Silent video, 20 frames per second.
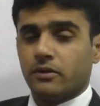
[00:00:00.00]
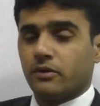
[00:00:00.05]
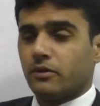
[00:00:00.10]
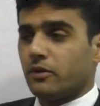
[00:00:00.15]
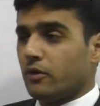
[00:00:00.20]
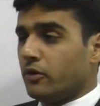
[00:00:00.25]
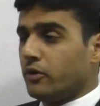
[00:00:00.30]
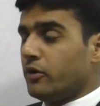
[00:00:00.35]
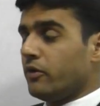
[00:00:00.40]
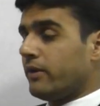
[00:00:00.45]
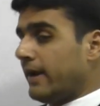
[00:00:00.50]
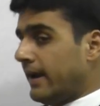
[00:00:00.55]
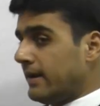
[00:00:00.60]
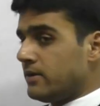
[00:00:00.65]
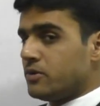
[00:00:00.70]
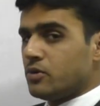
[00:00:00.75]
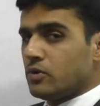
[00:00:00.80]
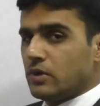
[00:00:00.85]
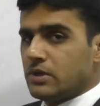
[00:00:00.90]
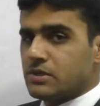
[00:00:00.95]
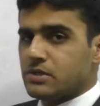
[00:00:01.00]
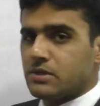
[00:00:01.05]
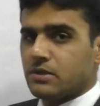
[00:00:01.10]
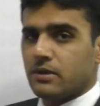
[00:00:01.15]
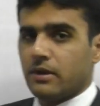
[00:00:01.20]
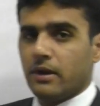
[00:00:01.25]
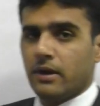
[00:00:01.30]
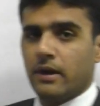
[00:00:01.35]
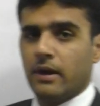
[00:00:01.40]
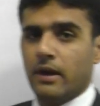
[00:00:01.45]
So you can do
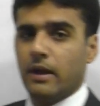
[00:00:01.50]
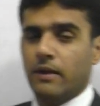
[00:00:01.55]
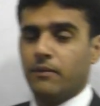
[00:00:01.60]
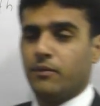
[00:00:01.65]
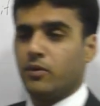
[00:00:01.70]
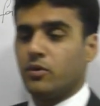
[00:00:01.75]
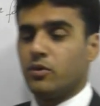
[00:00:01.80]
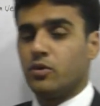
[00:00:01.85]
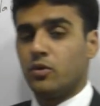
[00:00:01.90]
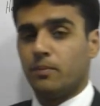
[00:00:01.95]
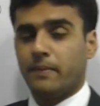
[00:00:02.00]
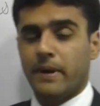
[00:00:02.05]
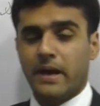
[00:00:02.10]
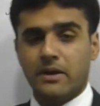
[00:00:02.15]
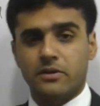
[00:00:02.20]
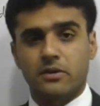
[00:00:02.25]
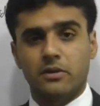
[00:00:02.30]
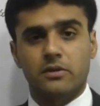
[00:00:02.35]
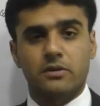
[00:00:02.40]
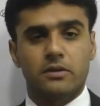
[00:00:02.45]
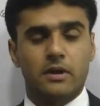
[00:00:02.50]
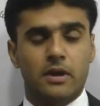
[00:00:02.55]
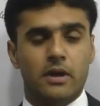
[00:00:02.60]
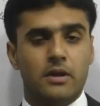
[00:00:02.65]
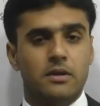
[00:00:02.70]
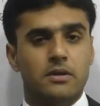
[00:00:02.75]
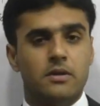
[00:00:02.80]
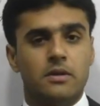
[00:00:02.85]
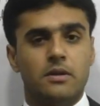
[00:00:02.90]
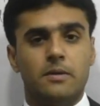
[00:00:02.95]
it if you do practice,
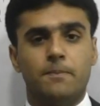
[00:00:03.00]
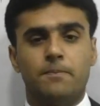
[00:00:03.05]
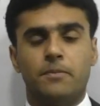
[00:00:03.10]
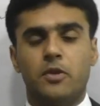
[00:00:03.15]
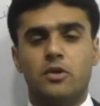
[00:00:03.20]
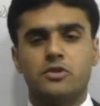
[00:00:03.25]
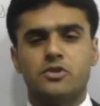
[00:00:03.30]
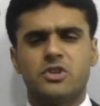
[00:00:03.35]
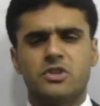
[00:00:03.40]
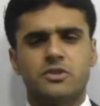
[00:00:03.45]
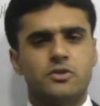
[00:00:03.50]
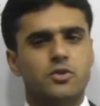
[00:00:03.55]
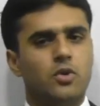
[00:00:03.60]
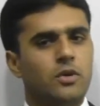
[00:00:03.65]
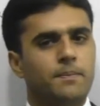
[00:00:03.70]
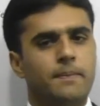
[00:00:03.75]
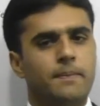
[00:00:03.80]
and just